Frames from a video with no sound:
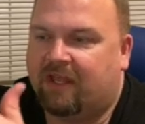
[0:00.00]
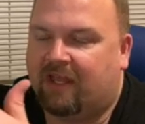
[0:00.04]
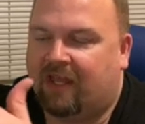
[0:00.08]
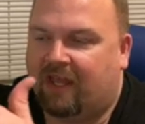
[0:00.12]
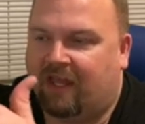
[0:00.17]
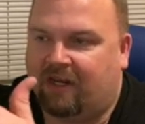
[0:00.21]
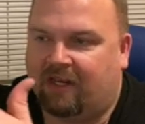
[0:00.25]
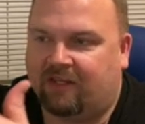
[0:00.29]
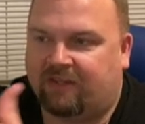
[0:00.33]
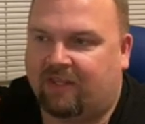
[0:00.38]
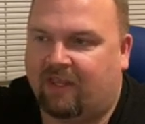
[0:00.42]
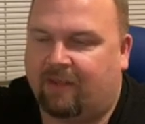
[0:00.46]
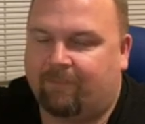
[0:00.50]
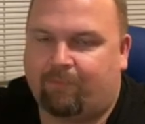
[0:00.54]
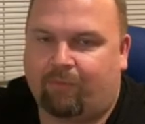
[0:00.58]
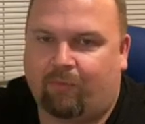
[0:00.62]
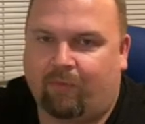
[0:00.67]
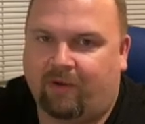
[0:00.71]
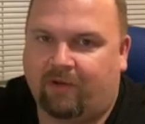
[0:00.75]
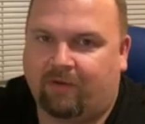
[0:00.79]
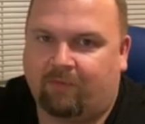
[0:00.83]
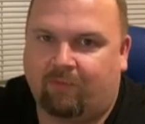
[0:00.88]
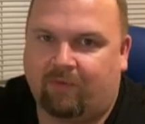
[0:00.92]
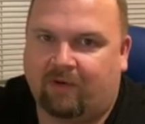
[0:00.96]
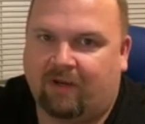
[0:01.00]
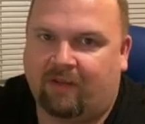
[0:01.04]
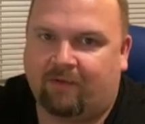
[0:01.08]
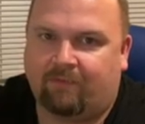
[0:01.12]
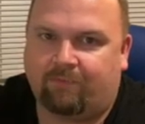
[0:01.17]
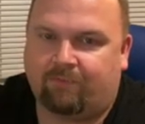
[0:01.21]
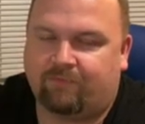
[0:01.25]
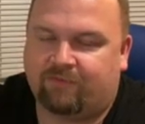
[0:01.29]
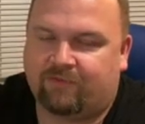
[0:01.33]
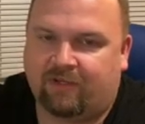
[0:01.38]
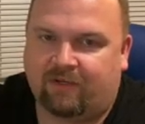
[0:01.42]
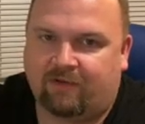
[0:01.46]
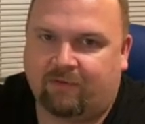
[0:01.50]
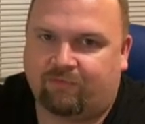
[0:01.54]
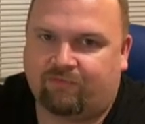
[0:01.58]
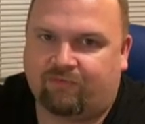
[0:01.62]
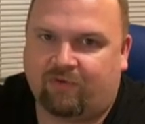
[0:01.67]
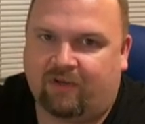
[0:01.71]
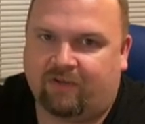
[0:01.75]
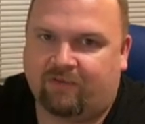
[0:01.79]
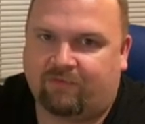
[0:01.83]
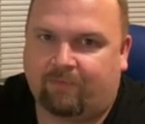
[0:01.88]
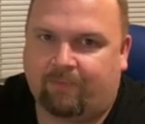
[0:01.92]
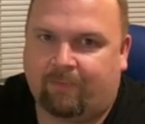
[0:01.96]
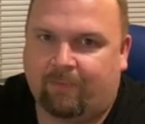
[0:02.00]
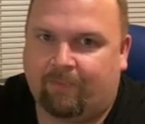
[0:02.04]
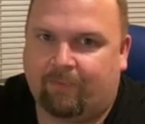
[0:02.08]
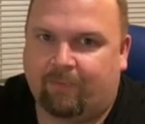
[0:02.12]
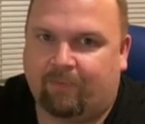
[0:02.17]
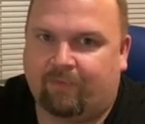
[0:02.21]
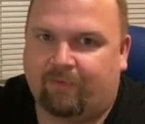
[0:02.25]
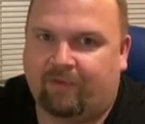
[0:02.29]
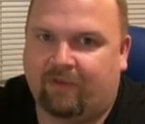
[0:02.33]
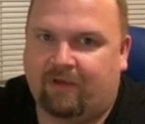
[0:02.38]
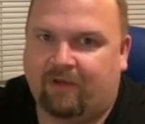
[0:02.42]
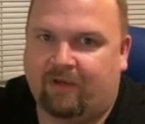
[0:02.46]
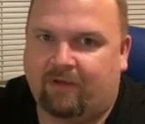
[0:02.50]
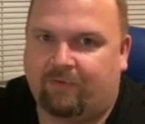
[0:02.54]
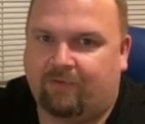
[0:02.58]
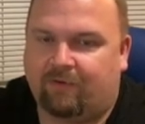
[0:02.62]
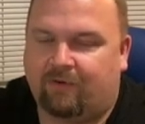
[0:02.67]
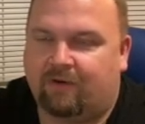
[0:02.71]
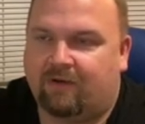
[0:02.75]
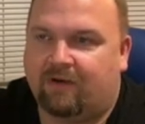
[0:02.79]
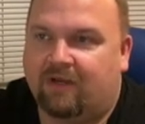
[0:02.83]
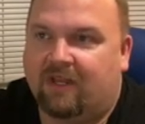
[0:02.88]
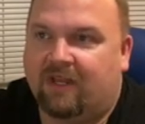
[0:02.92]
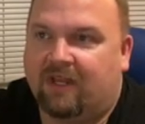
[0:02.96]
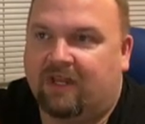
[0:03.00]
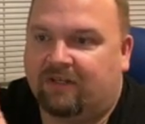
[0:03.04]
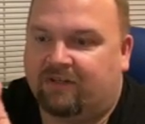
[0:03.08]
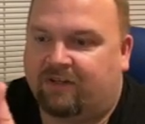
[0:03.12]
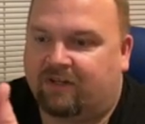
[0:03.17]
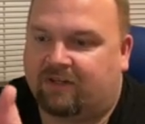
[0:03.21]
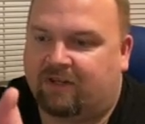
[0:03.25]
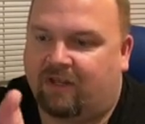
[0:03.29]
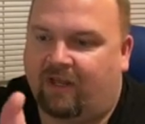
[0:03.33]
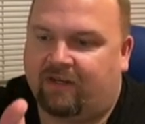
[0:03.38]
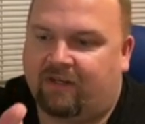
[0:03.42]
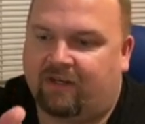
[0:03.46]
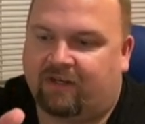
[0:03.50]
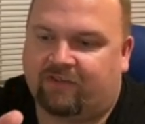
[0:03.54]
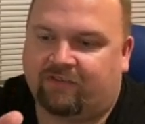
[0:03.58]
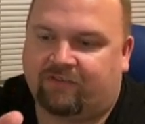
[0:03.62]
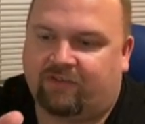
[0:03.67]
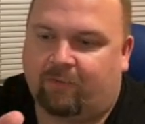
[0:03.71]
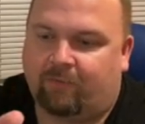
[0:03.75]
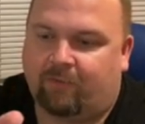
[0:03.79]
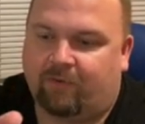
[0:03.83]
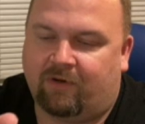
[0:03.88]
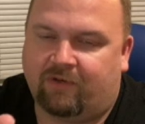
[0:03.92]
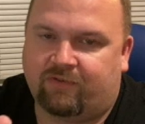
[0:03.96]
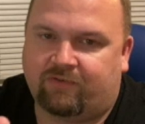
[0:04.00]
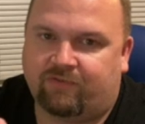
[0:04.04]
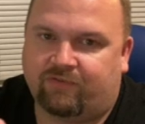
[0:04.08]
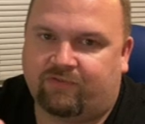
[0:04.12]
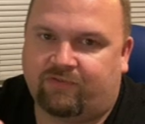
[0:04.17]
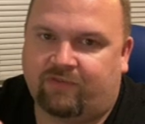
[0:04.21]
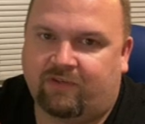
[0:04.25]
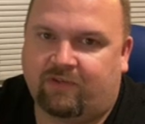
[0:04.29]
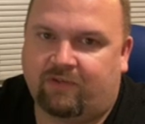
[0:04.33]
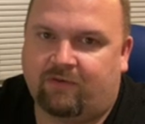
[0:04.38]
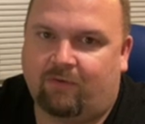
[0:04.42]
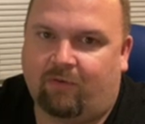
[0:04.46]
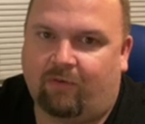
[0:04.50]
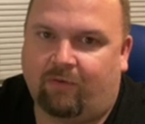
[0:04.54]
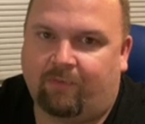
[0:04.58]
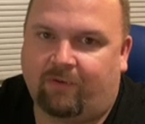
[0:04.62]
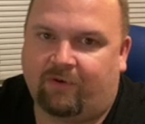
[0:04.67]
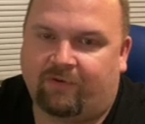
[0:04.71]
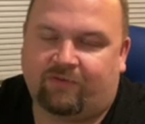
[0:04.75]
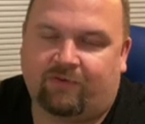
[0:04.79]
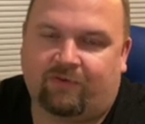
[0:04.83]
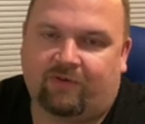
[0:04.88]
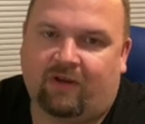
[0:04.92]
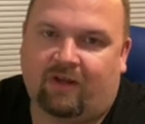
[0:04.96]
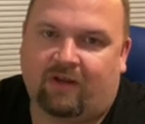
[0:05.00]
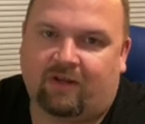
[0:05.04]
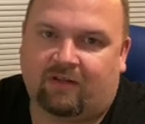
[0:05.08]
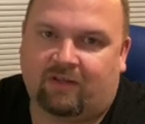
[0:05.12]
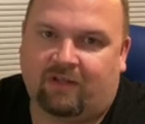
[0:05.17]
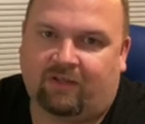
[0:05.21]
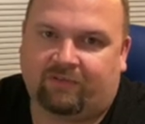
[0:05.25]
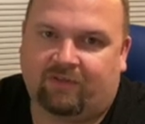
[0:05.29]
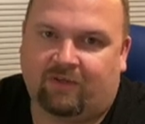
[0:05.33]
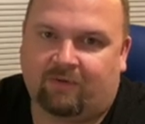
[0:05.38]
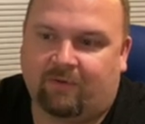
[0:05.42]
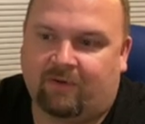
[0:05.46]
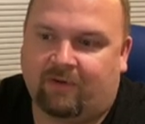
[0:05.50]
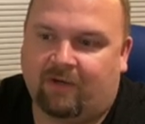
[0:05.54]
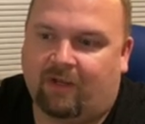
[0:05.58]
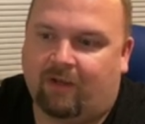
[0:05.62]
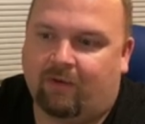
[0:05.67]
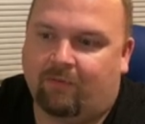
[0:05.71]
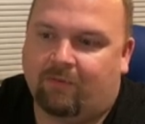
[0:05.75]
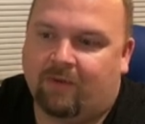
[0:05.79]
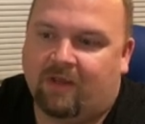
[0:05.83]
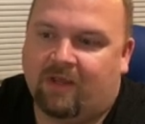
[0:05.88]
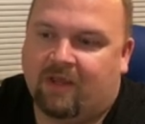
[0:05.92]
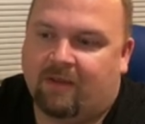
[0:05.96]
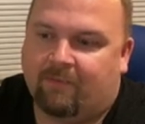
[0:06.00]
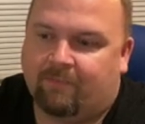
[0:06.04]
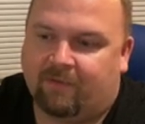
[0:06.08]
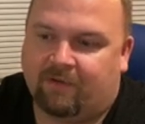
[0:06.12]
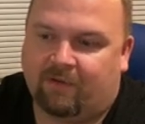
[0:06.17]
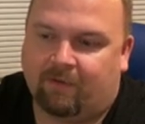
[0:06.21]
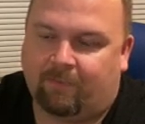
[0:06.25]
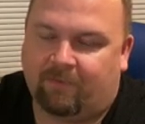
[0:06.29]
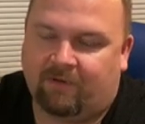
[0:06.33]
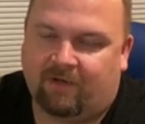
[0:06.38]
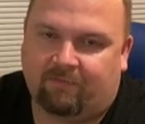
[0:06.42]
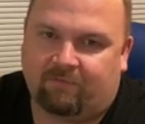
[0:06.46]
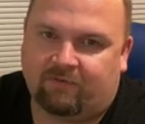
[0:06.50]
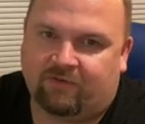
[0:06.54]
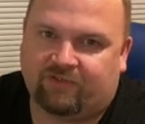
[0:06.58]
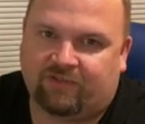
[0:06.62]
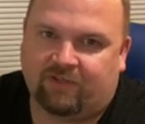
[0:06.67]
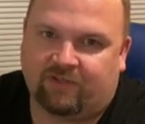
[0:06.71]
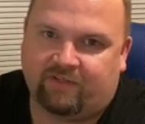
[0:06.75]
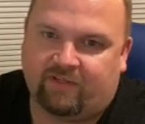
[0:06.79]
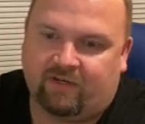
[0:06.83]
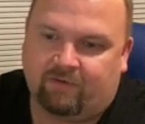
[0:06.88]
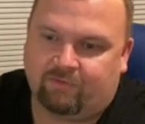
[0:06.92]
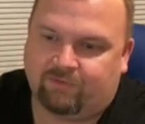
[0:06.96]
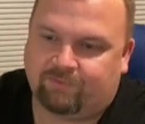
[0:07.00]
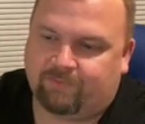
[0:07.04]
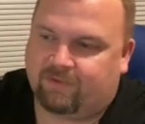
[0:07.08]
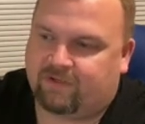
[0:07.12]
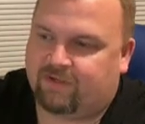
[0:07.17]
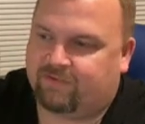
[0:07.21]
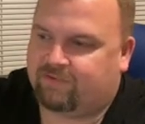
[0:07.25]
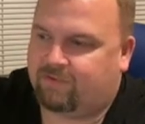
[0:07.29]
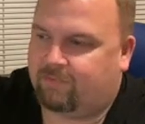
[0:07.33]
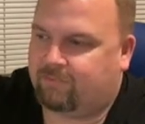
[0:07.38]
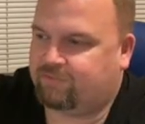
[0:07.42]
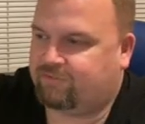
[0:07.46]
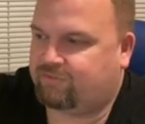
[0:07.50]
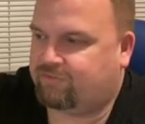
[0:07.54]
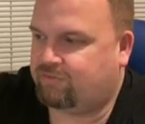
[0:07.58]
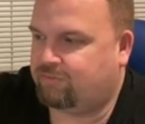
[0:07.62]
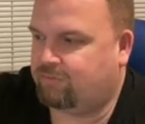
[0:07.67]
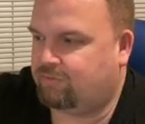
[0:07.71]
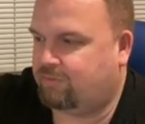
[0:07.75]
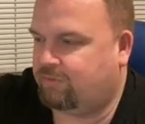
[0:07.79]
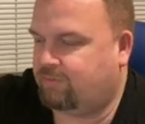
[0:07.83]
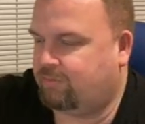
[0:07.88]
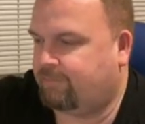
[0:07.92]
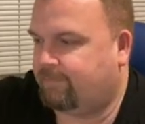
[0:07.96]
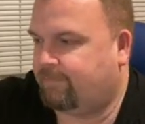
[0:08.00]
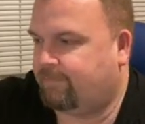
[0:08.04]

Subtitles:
And at that point, when I set up trades for people, they either declined it because they weren't interested or because they're not collecting right now. But nobody ever said that it was because I was too new.